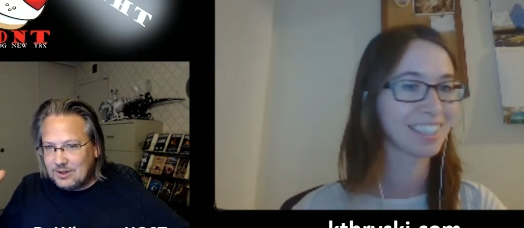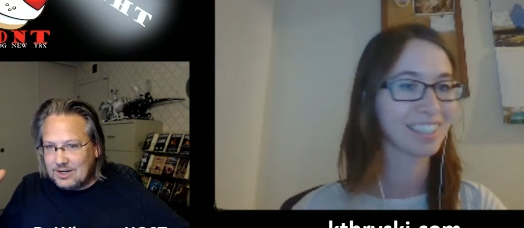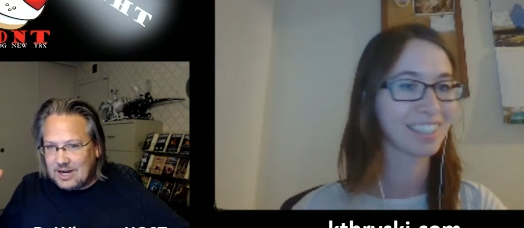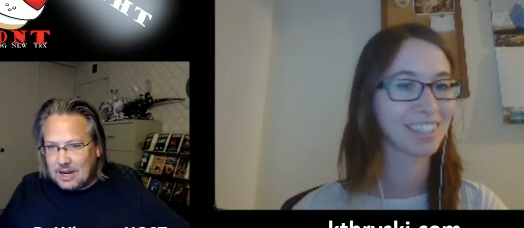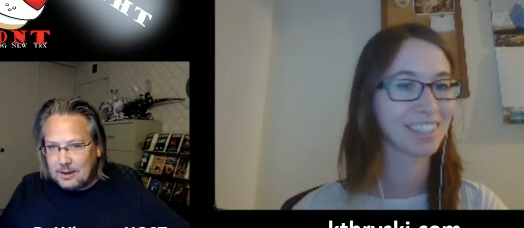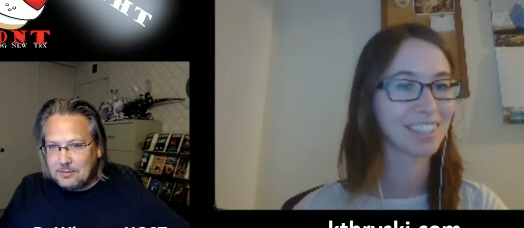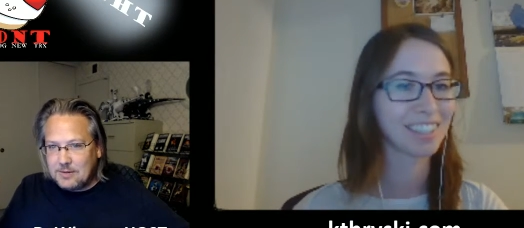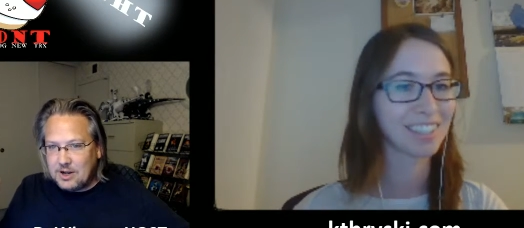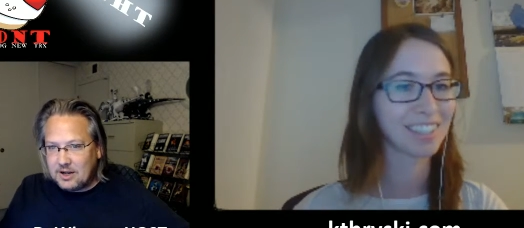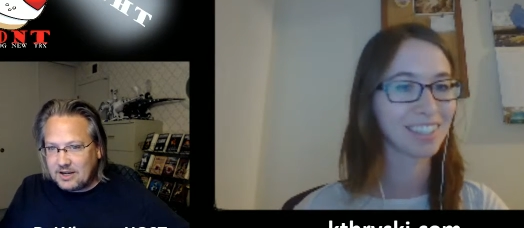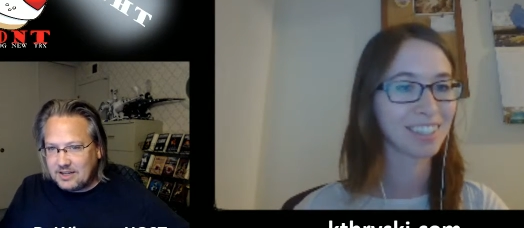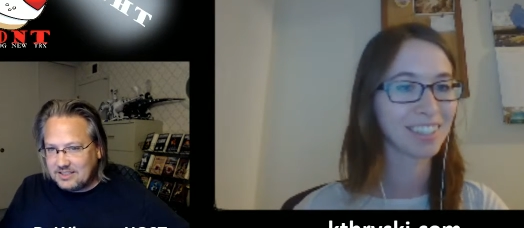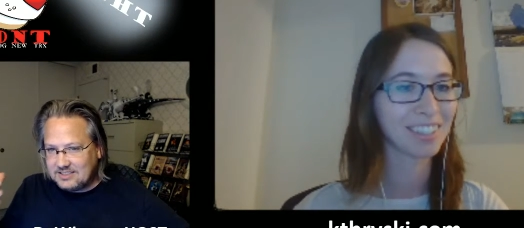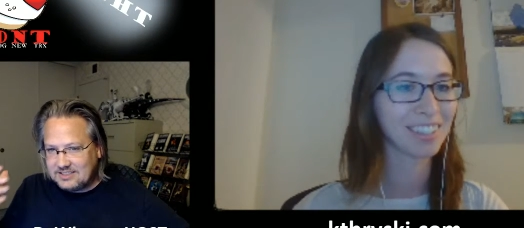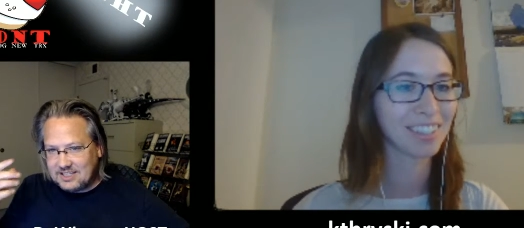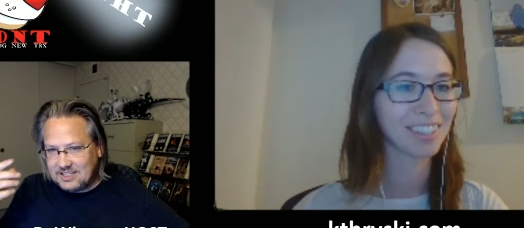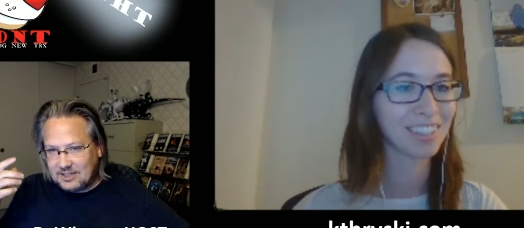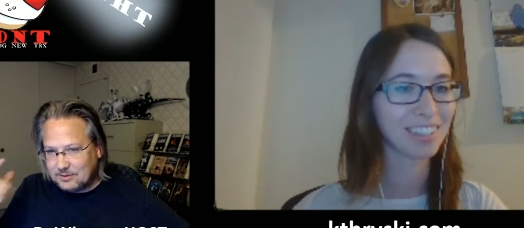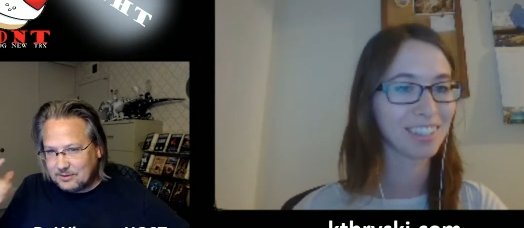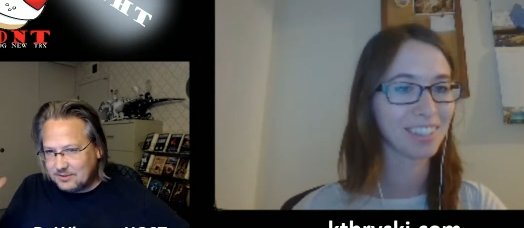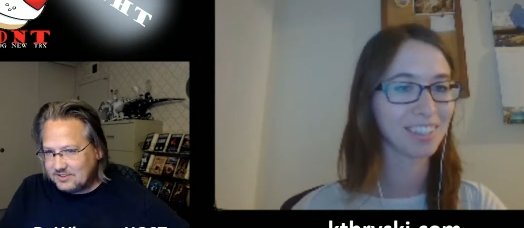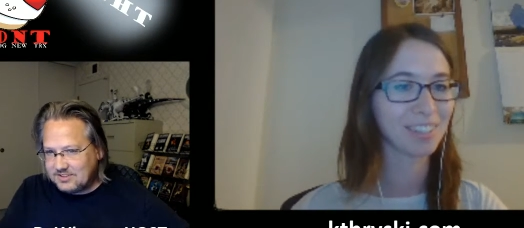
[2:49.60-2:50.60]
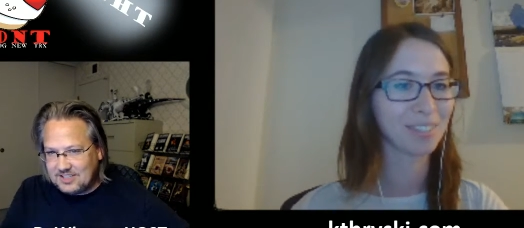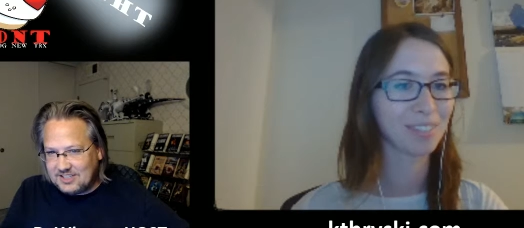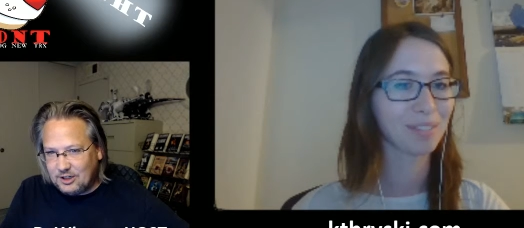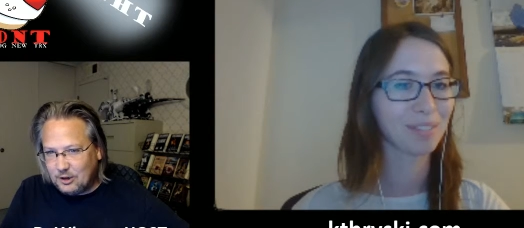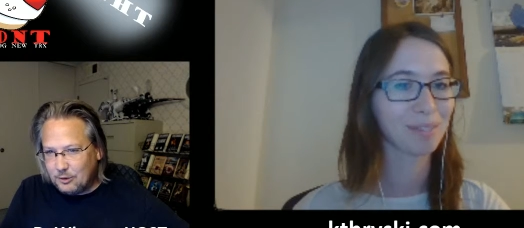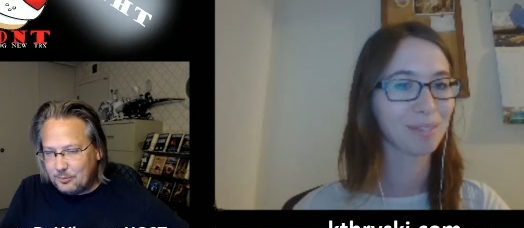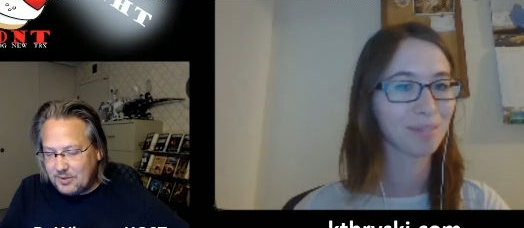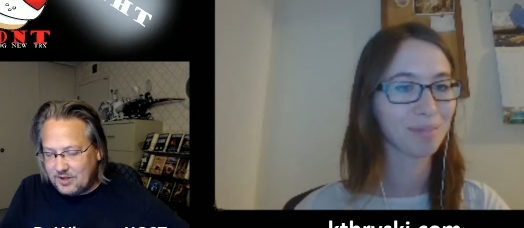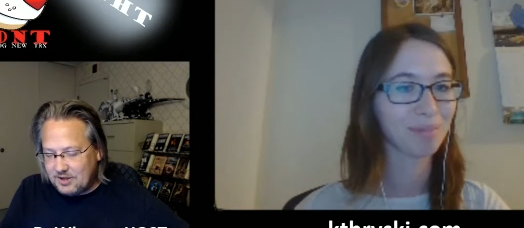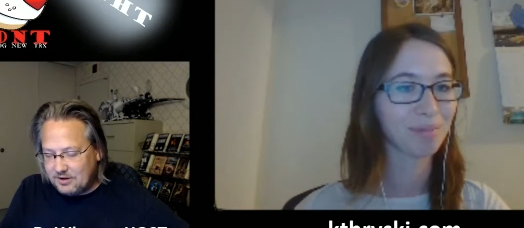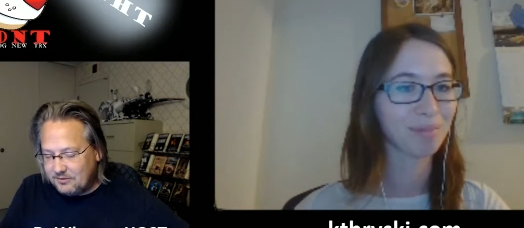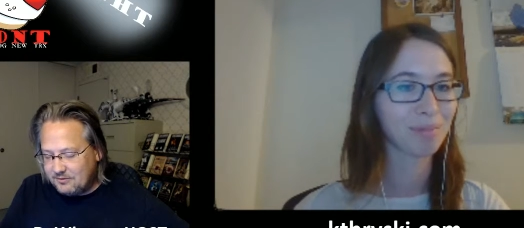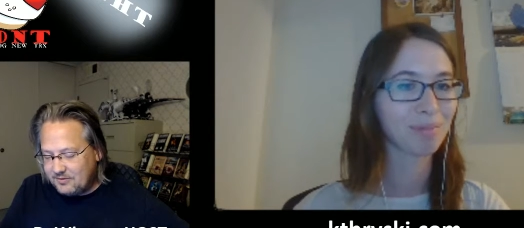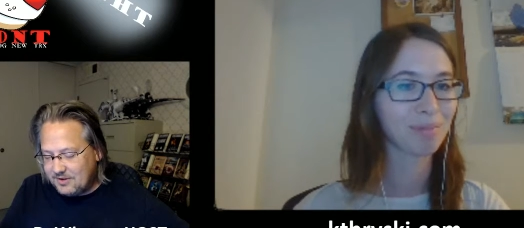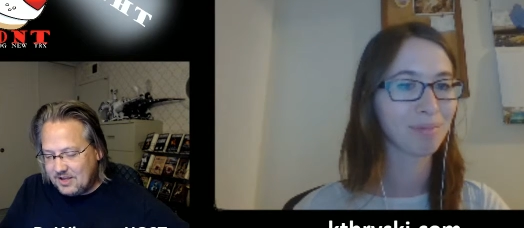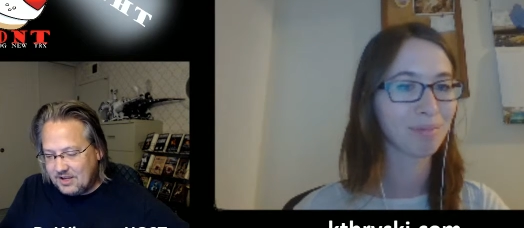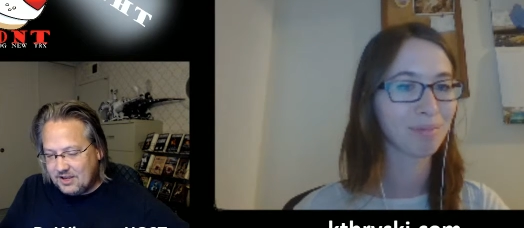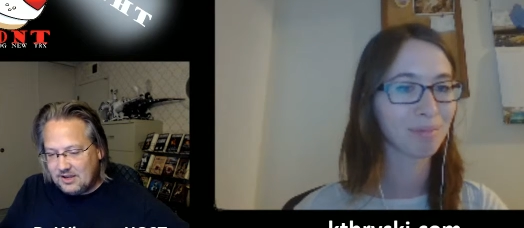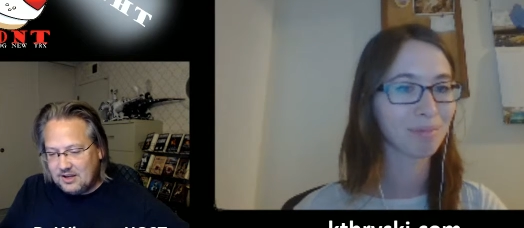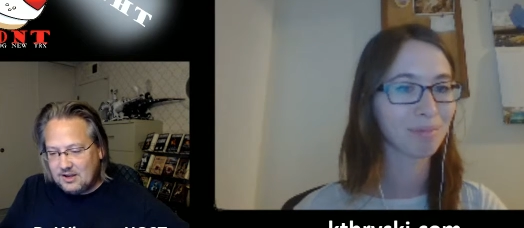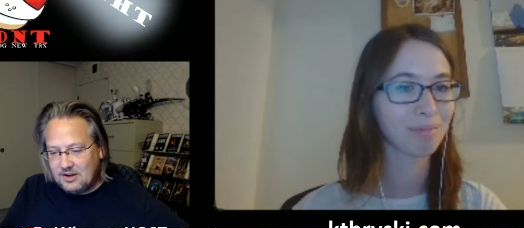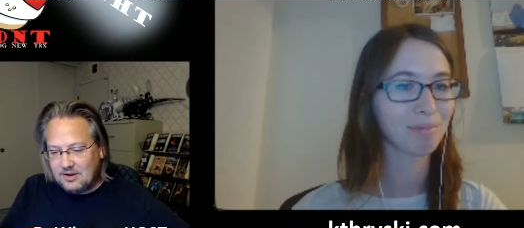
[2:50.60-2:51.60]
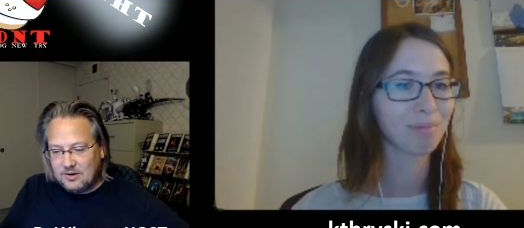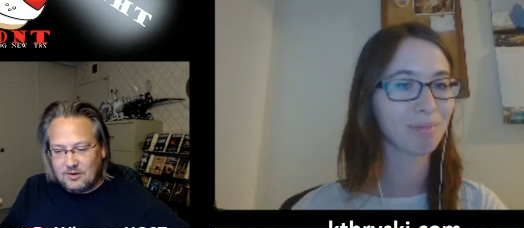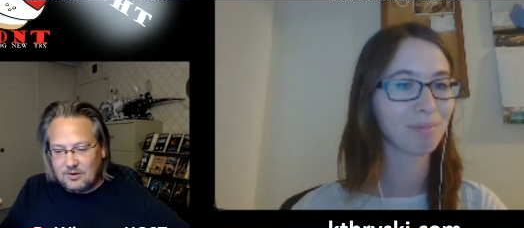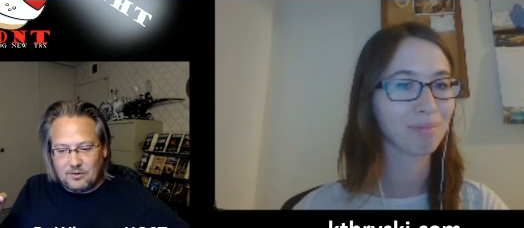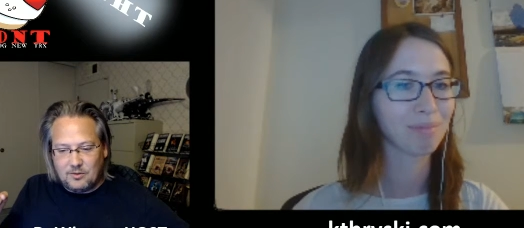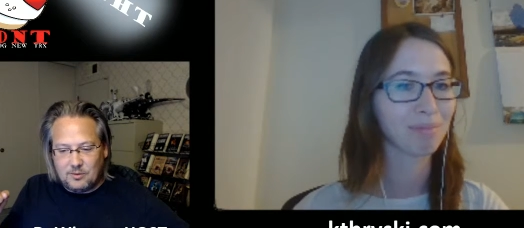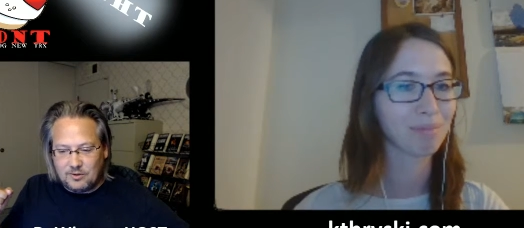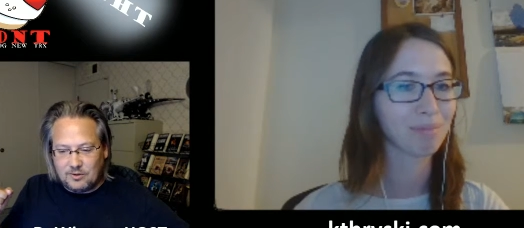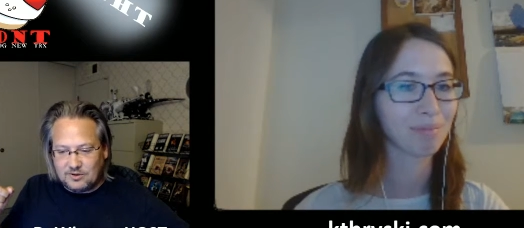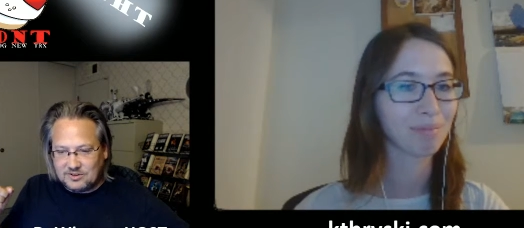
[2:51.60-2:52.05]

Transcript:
Speaker 1: I'm not going to stick with a single POV or a